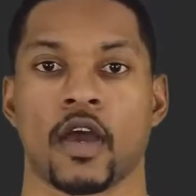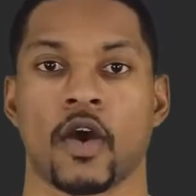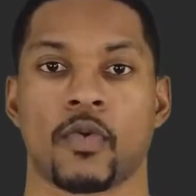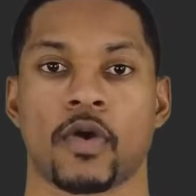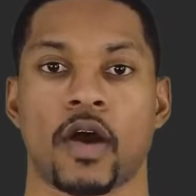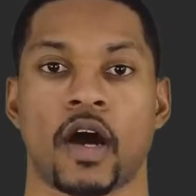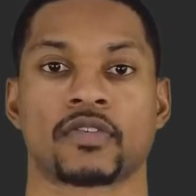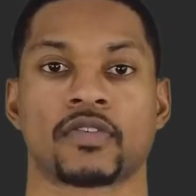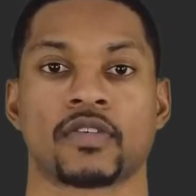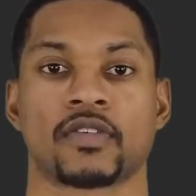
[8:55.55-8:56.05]

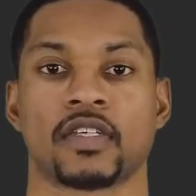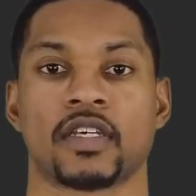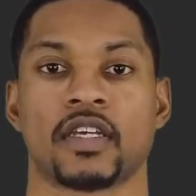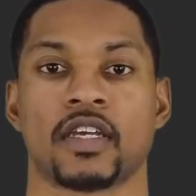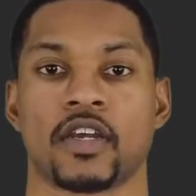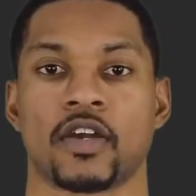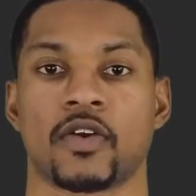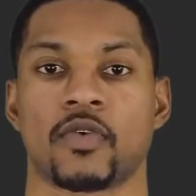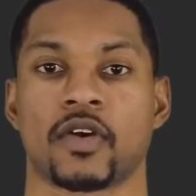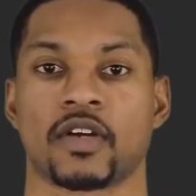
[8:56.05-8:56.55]
We also
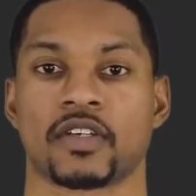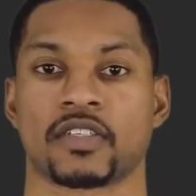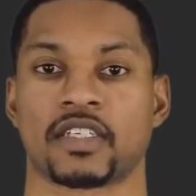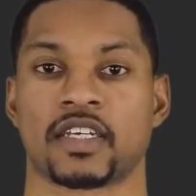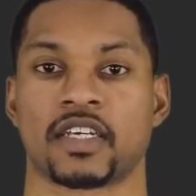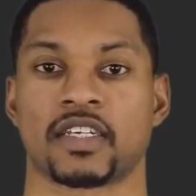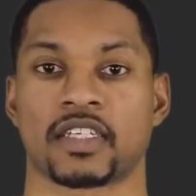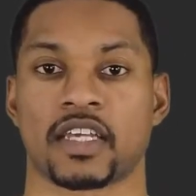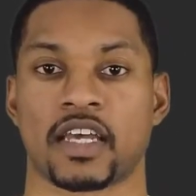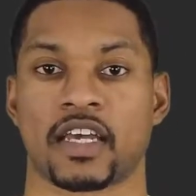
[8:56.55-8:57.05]
see here where it
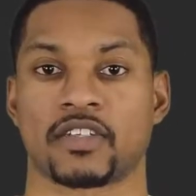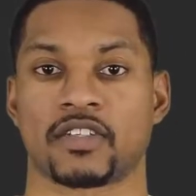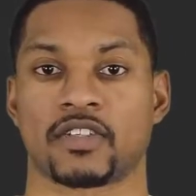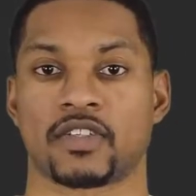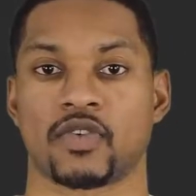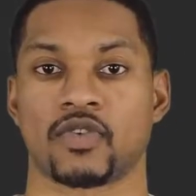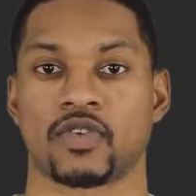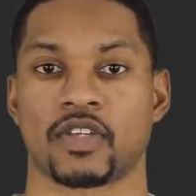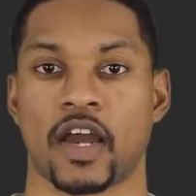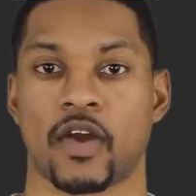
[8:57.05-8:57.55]
says
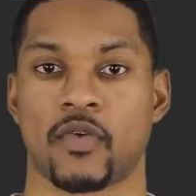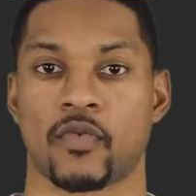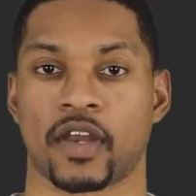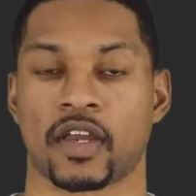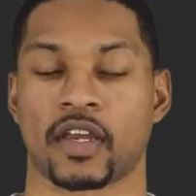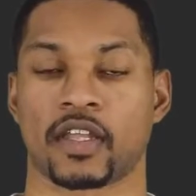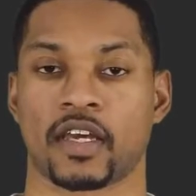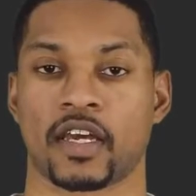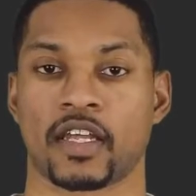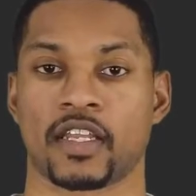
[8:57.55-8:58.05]
H2
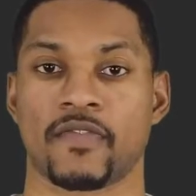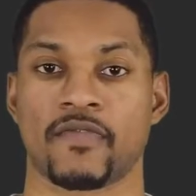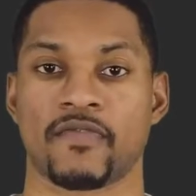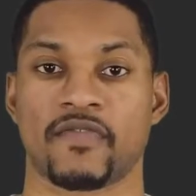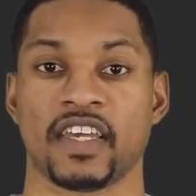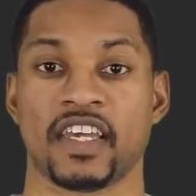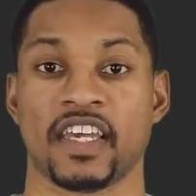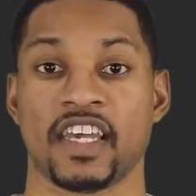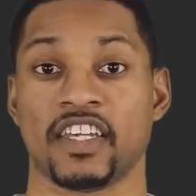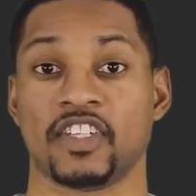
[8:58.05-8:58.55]
downregulated
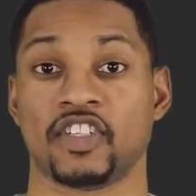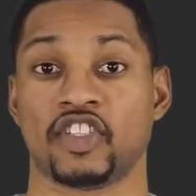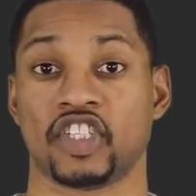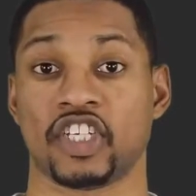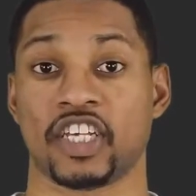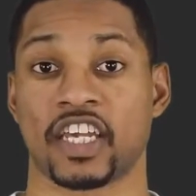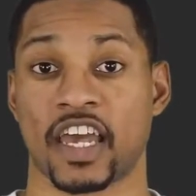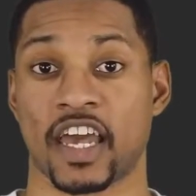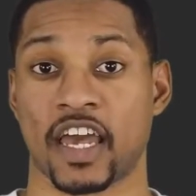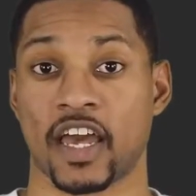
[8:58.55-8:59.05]

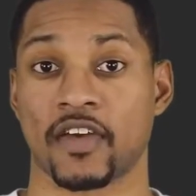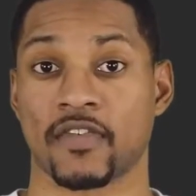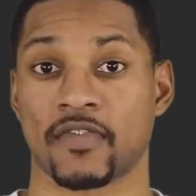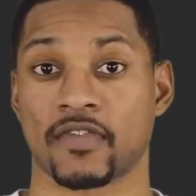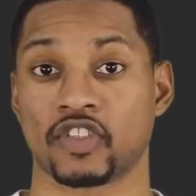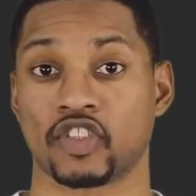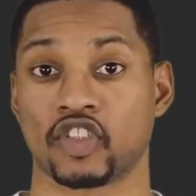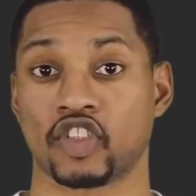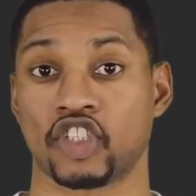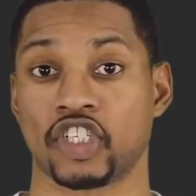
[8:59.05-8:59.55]
VEGF
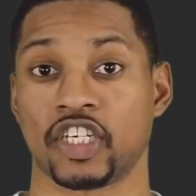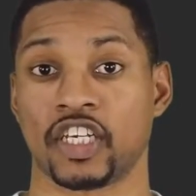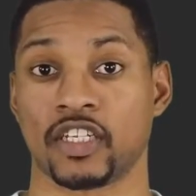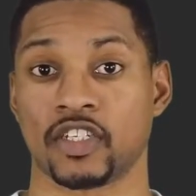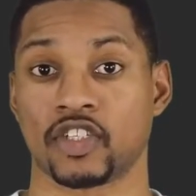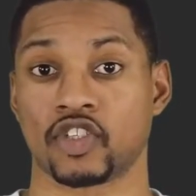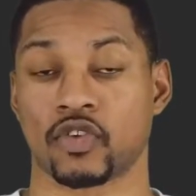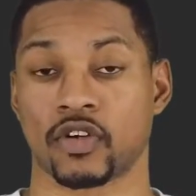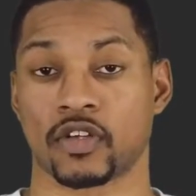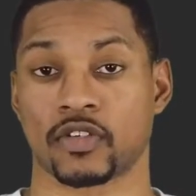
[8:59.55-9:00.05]

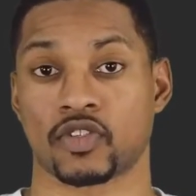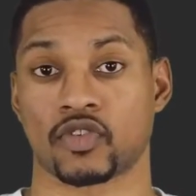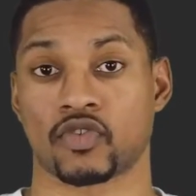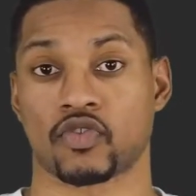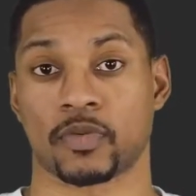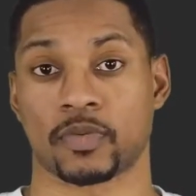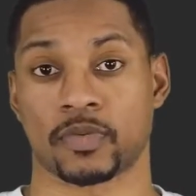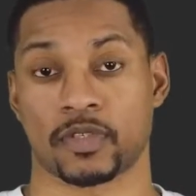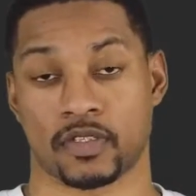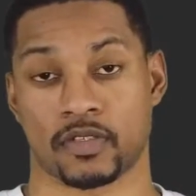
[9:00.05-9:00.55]
gene
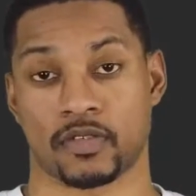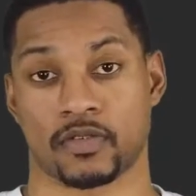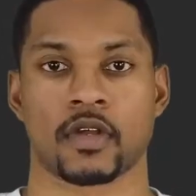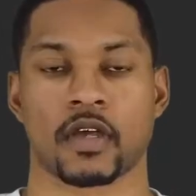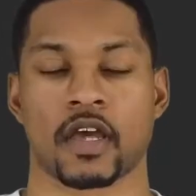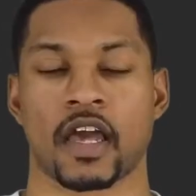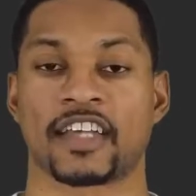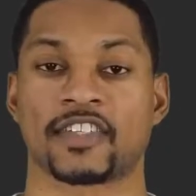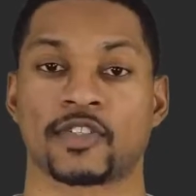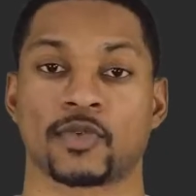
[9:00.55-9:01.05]
transcription,
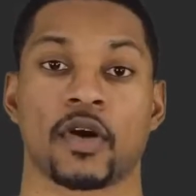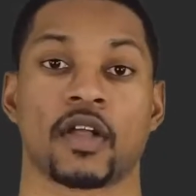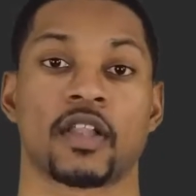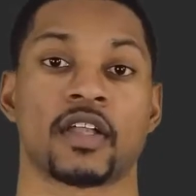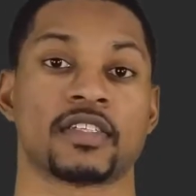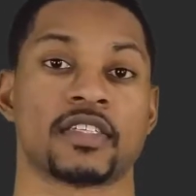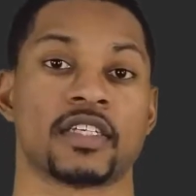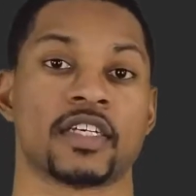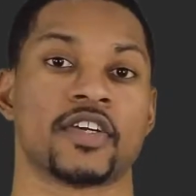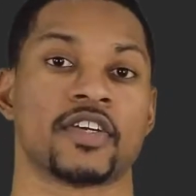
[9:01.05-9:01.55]
as well
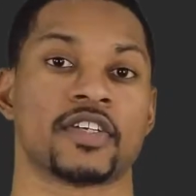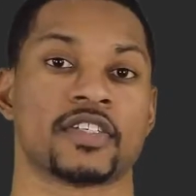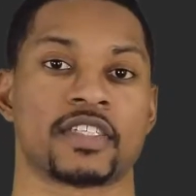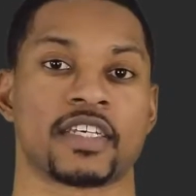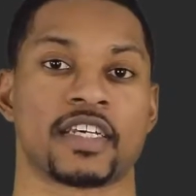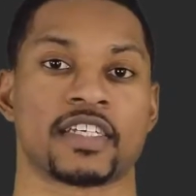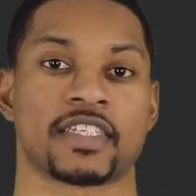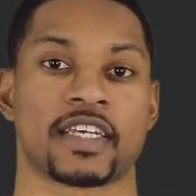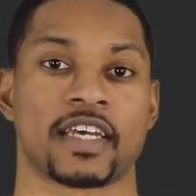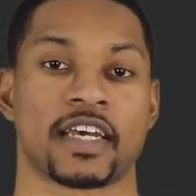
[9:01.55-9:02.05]
as here it
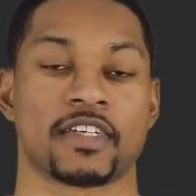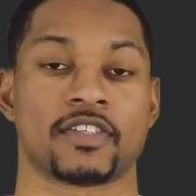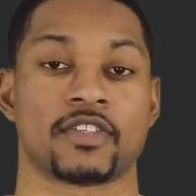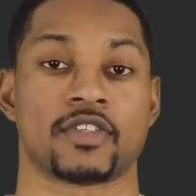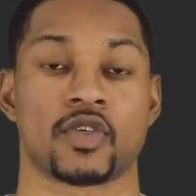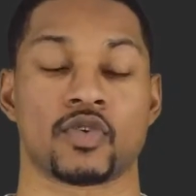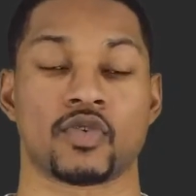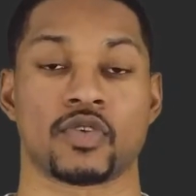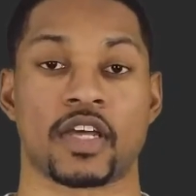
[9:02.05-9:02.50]
says that H2